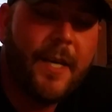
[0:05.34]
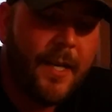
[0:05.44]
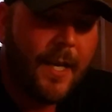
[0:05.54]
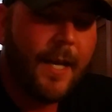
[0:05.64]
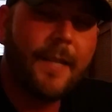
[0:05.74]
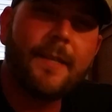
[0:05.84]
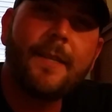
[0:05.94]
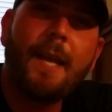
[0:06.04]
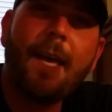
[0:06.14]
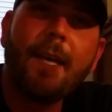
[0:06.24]
you, and
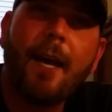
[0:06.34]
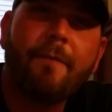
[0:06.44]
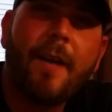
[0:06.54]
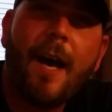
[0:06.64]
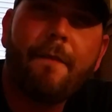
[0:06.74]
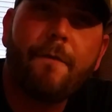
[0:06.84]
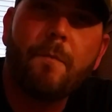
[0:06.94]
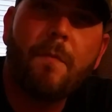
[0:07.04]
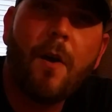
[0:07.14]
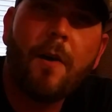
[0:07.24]
tonight I've got
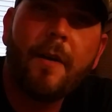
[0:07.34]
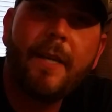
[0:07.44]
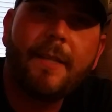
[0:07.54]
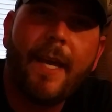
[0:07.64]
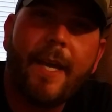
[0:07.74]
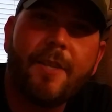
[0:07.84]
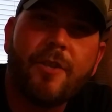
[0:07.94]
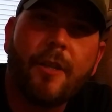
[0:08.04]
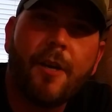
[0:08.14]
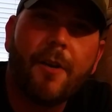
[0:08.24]
Fumari
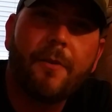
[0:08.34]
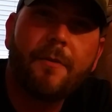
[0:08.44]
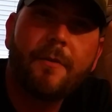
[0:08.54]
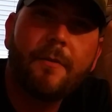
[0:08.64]
Tangelo.